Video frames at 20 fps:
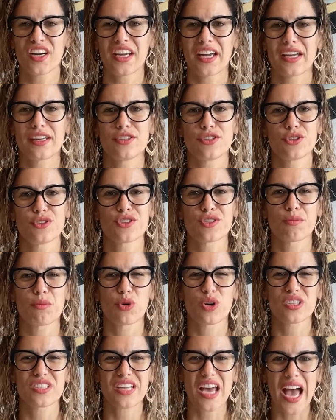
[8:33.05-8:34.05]
and do some more
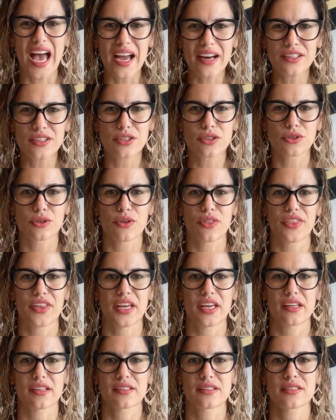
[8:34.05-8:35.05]
tactical
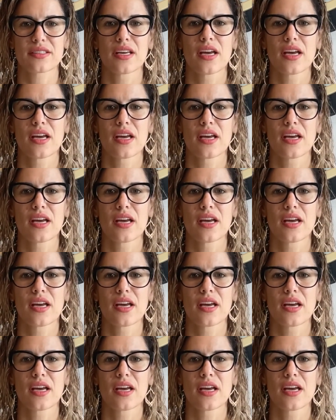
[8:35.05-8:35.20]
things.